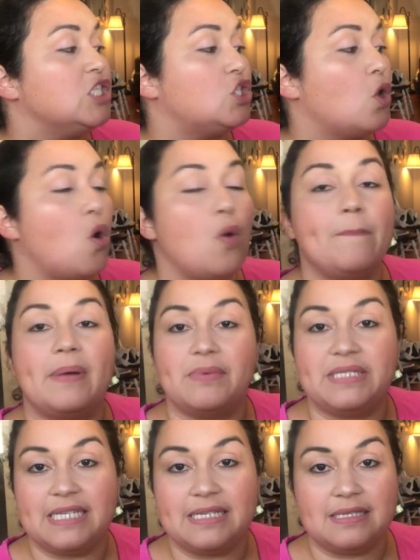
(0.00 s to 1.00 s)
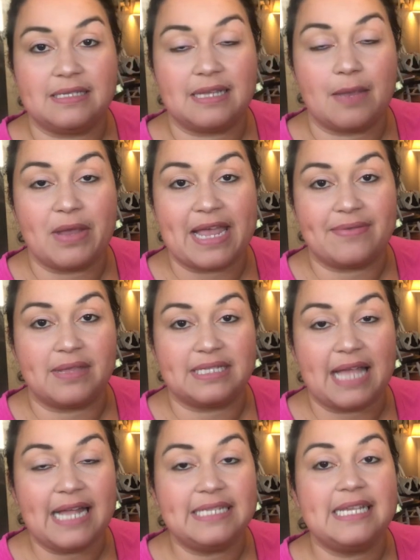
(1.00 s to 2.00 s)
So, but we just, we kept the
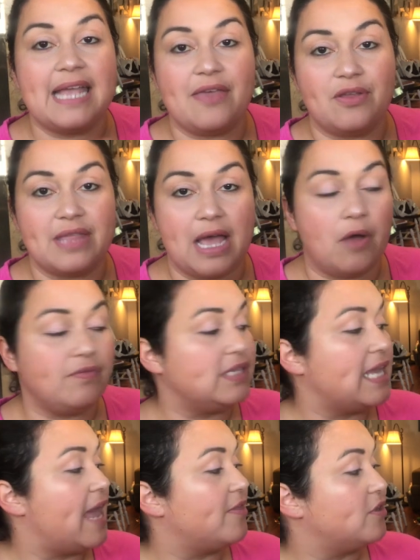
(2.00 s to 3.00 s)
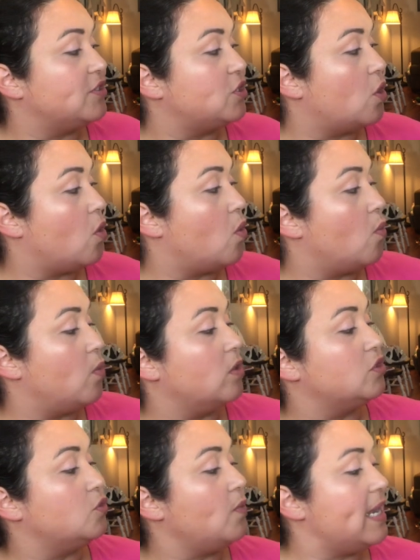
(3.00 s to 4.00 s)
science together and the health together. So
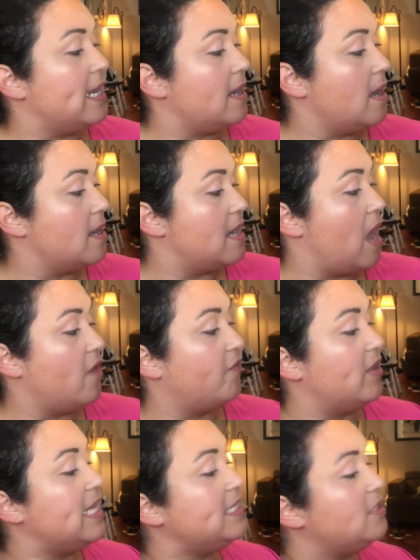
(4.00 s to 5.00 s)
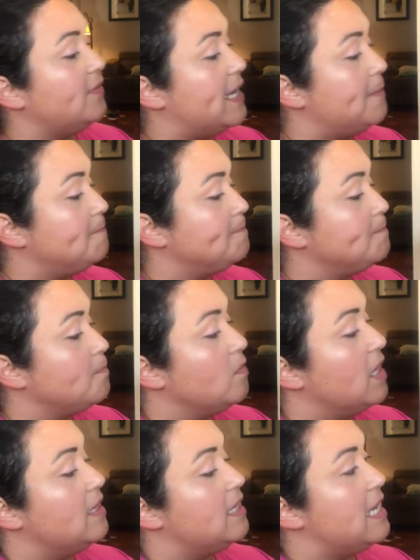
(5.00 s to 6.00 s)
we're doing now for history,
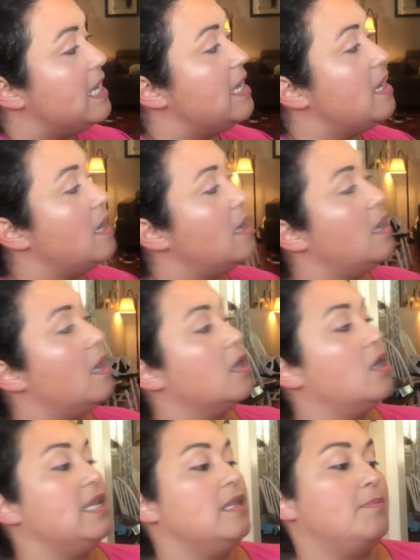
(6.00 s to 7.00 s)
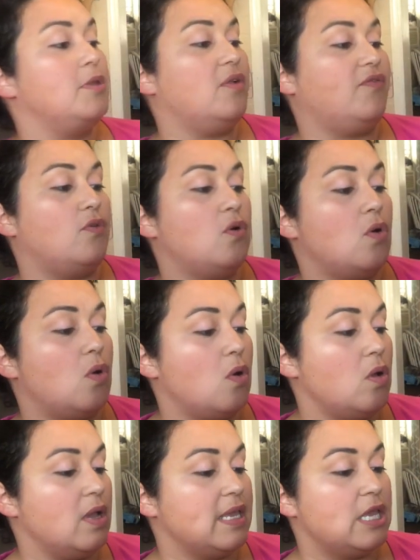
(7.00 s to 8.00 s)
the uh, Good and the
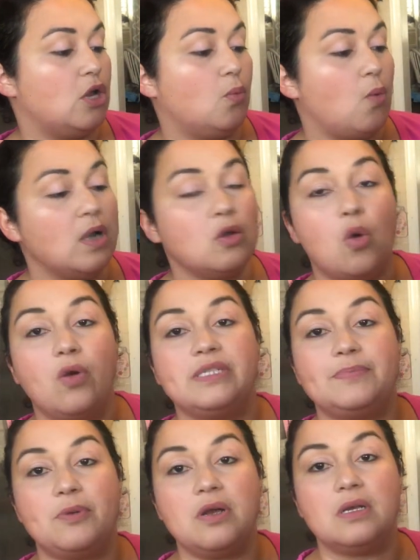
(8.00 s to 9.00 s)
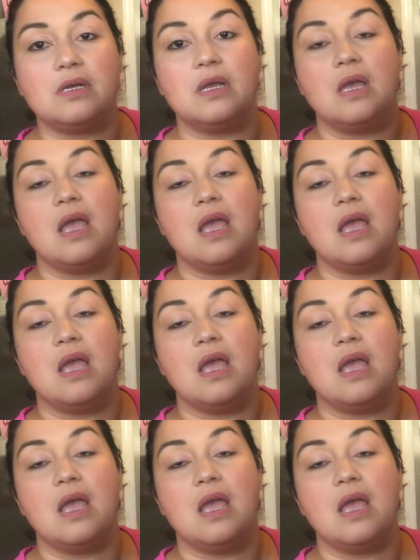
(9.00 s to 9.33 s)
Beautiful year one course book.